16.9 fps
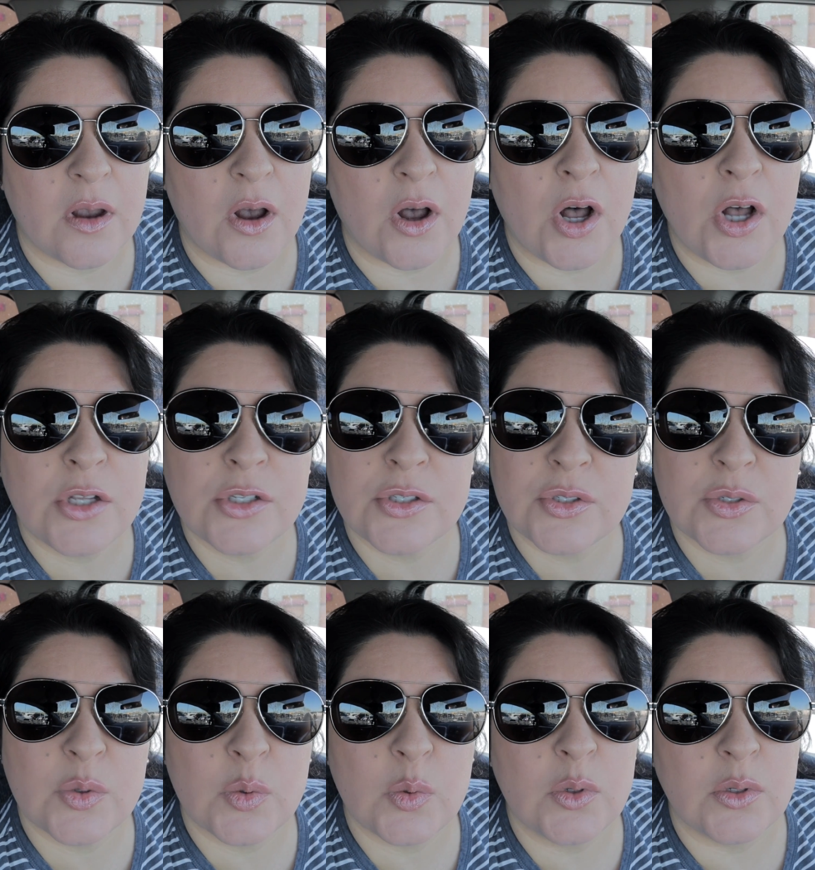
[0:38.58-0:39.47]
all
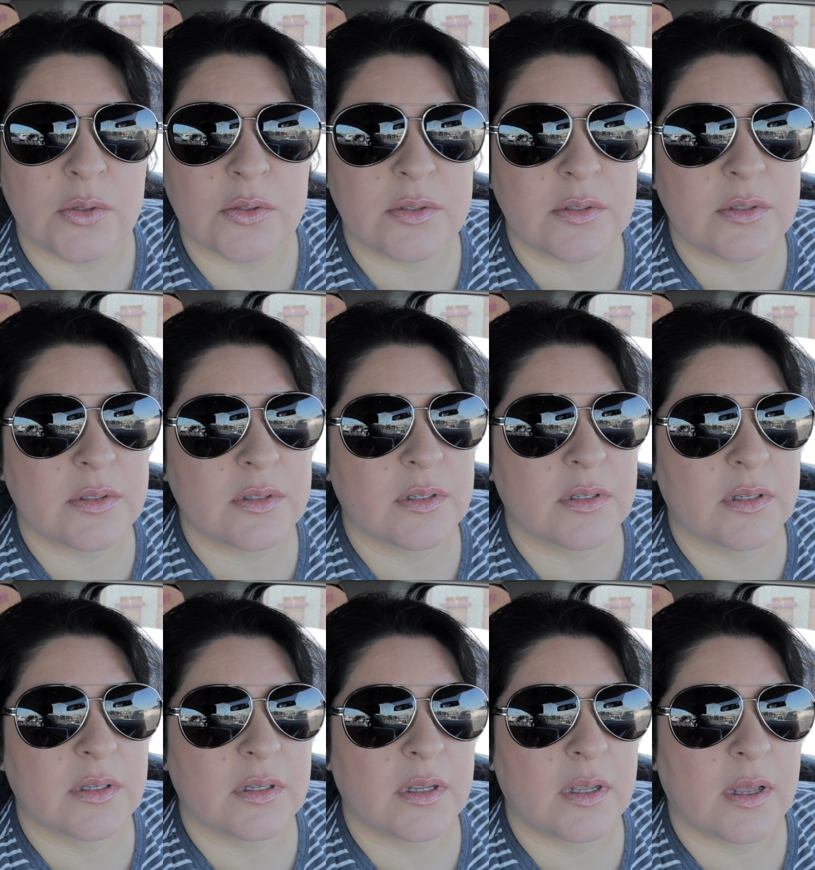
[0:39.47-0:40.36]
schools,
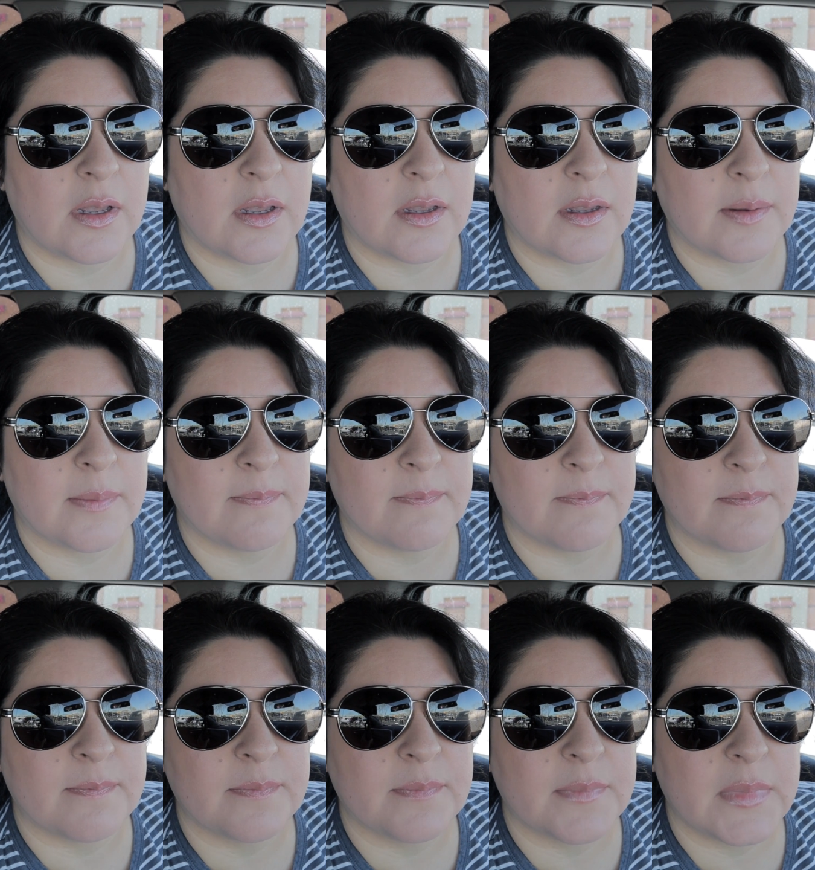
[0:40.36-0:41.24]

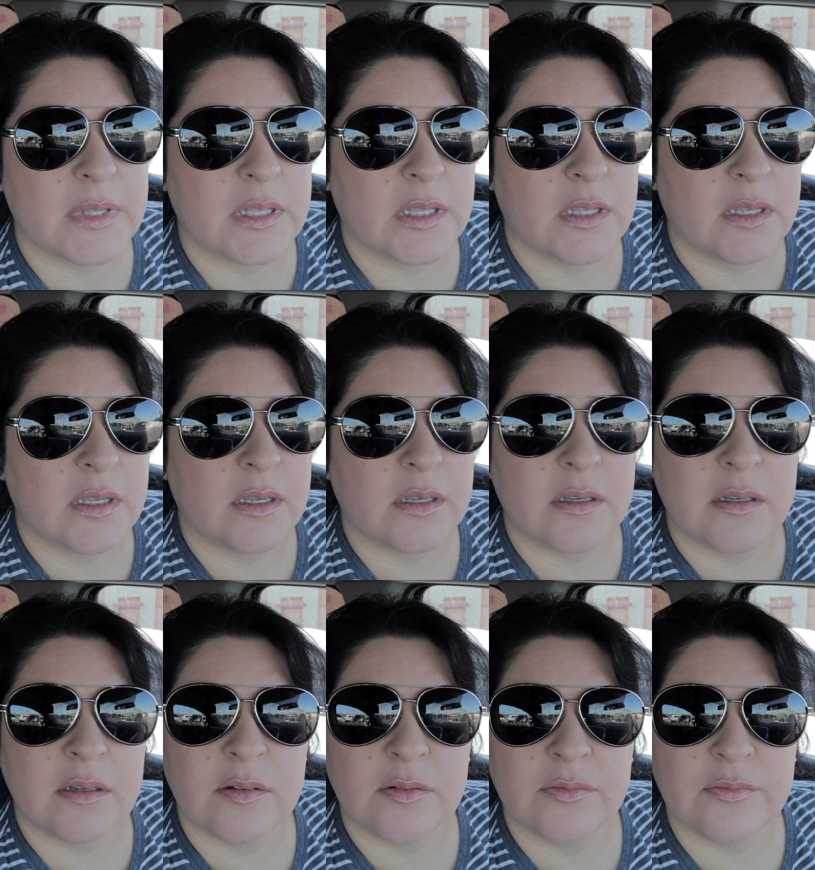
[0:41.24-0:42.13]
um,
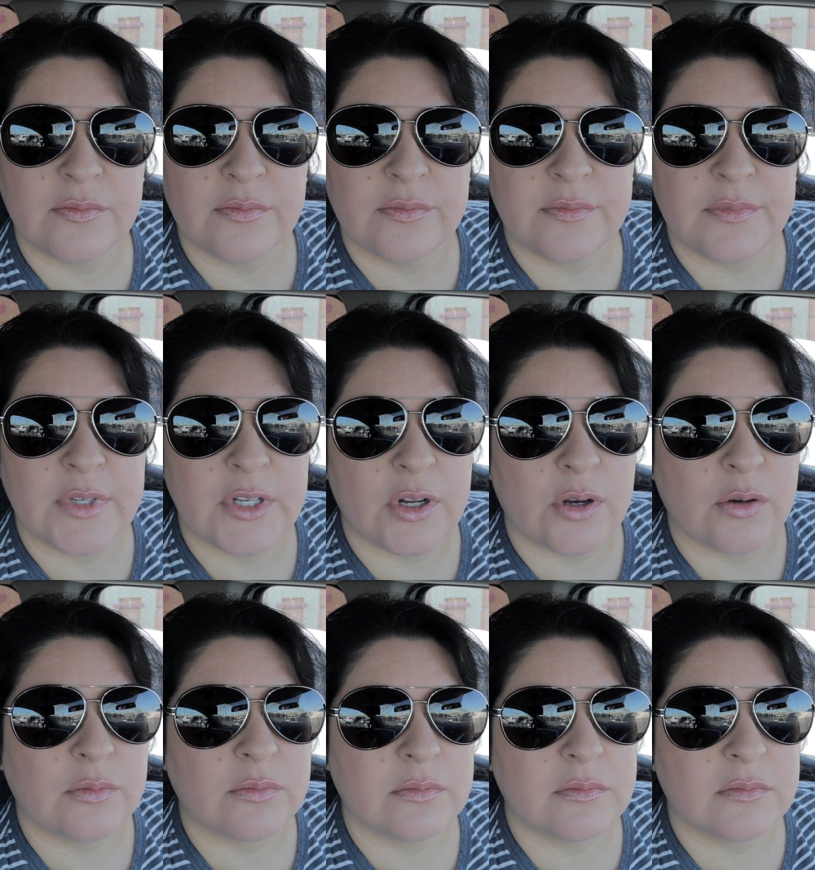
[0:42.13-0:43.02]
you
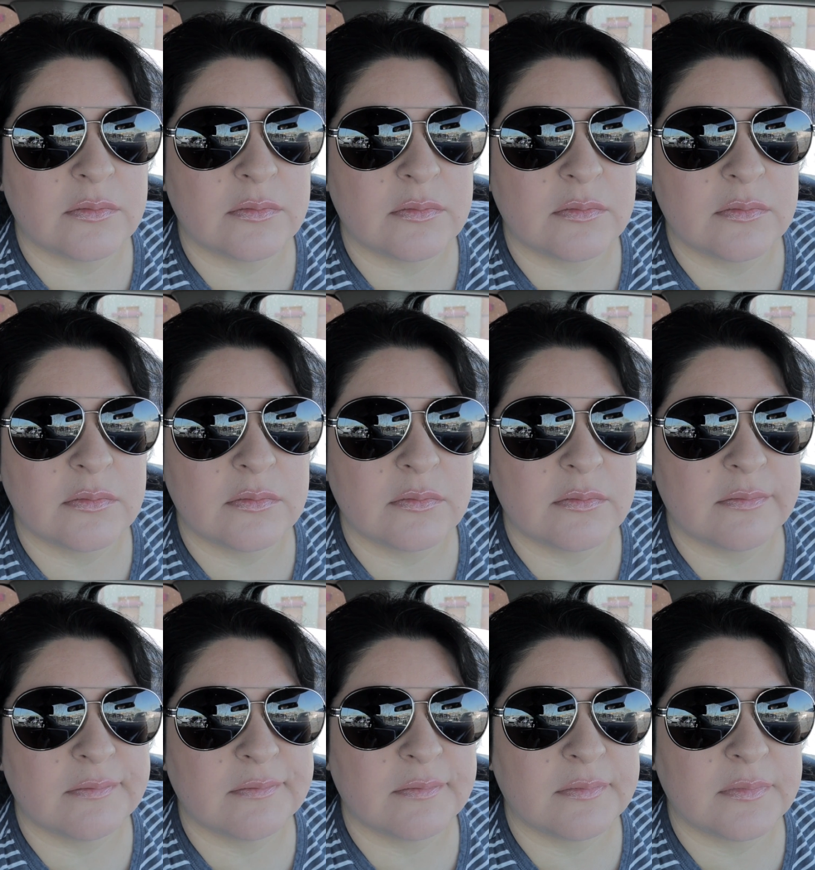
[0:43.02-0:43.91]
know,
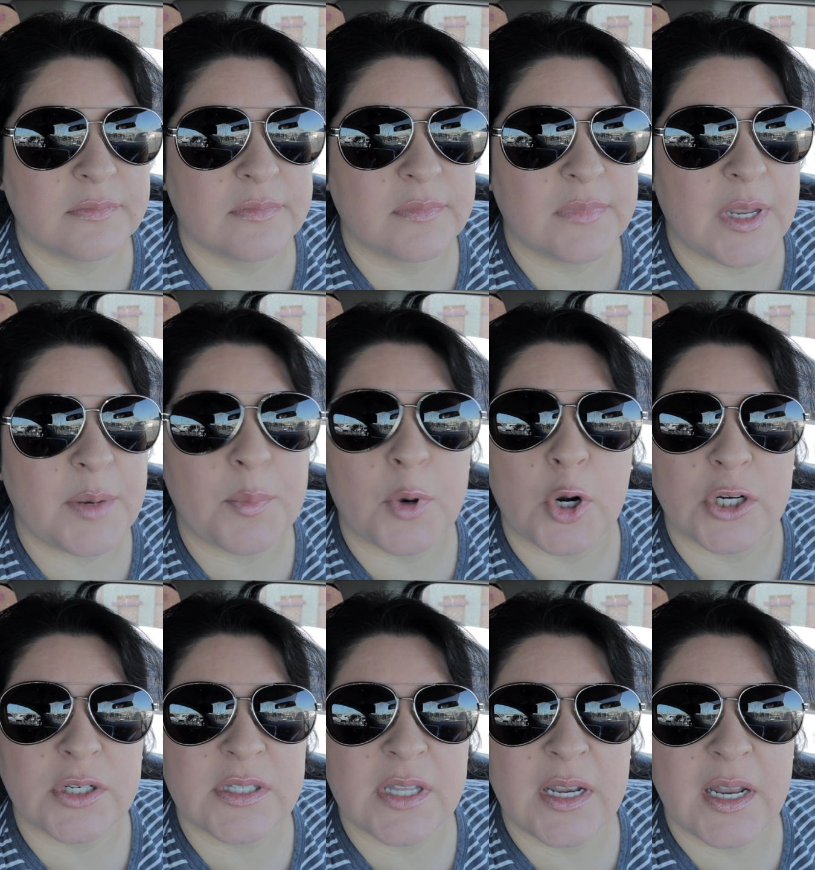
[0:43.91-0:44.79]
in
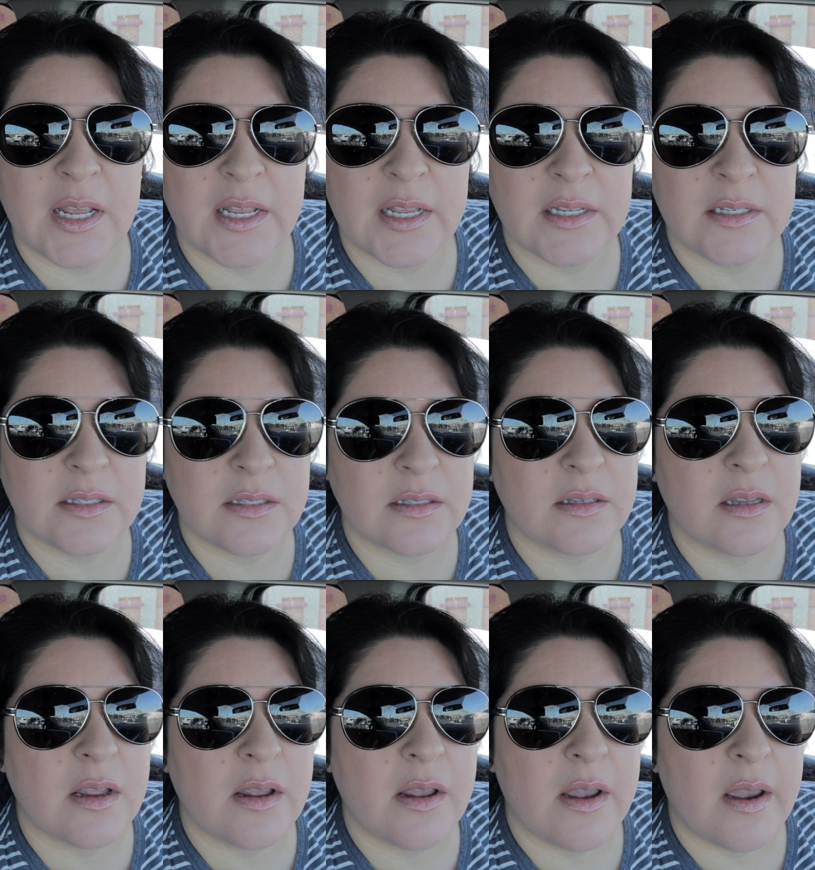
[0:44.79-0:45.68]
person, I guess,
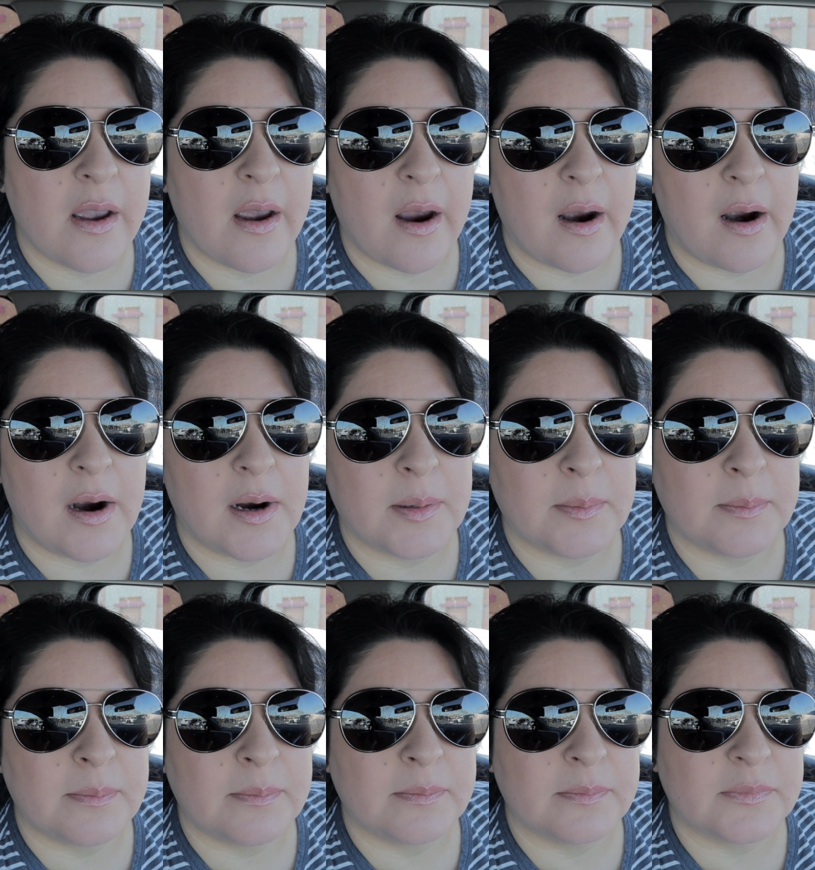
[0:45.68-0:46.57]

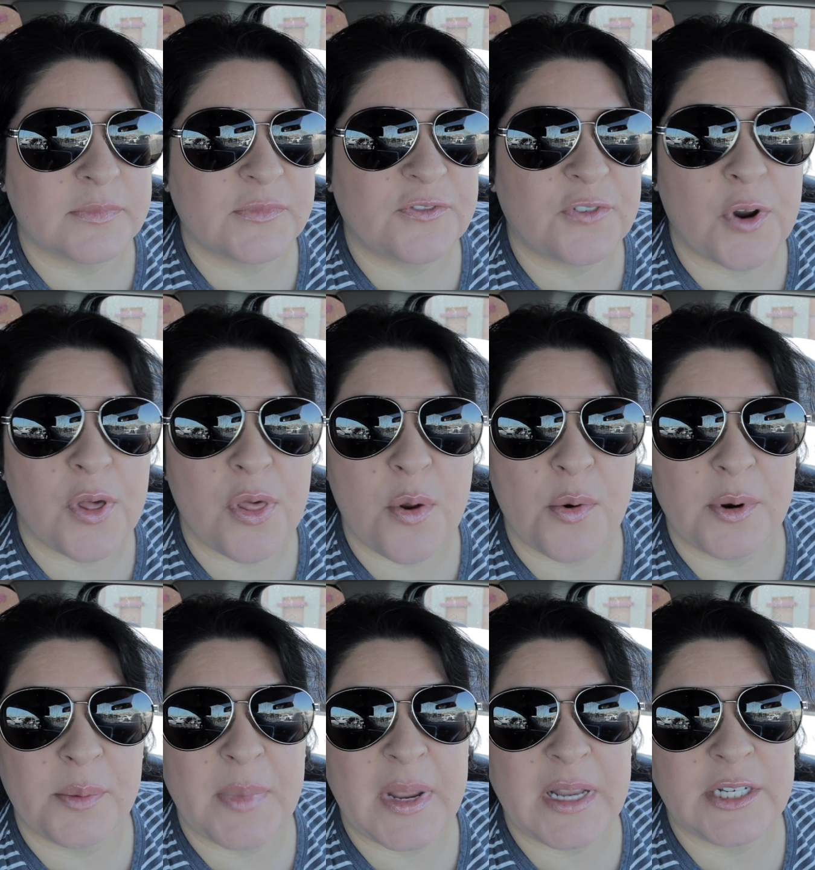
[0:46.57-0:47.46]
um, for the
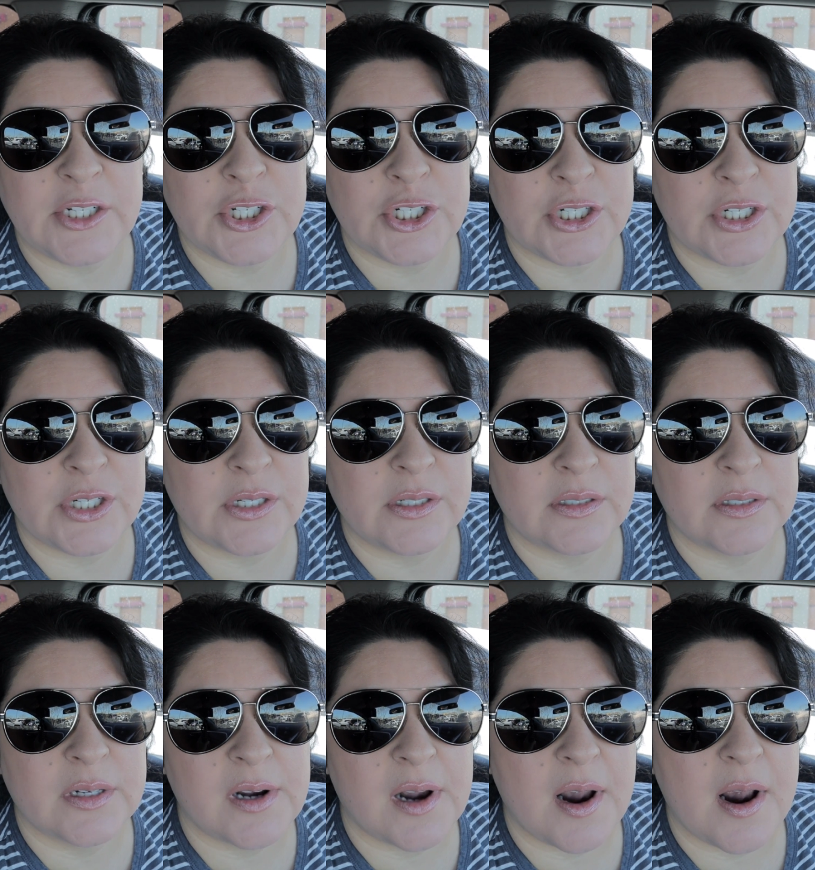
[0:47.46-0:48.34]
remainder
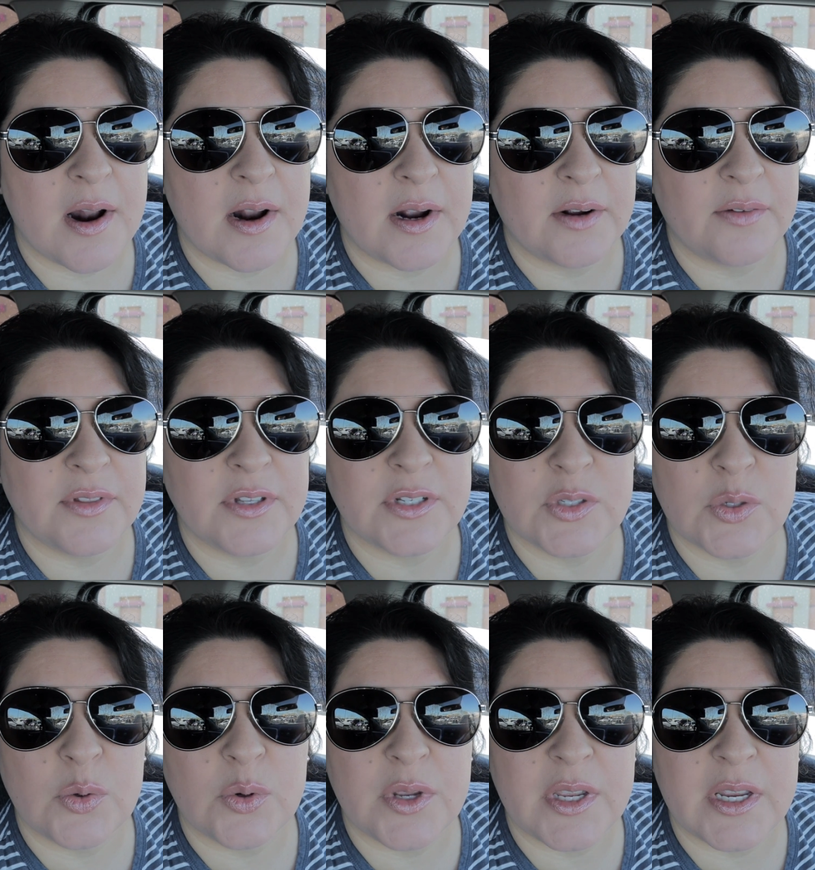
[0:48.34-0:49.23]
of the
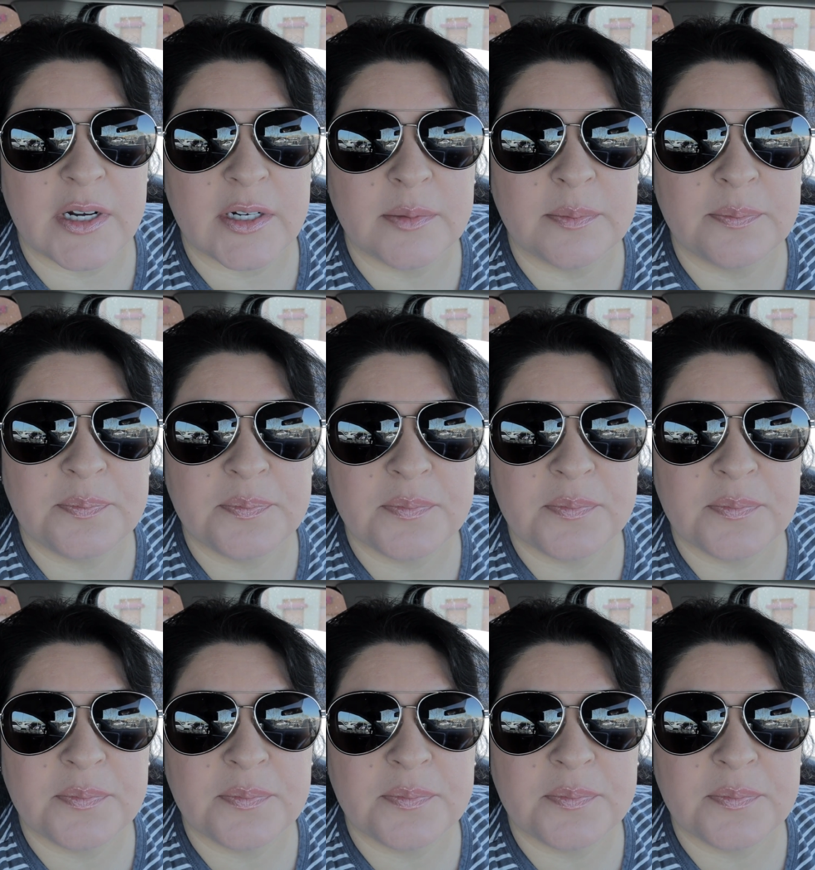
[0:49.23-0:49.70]
school year.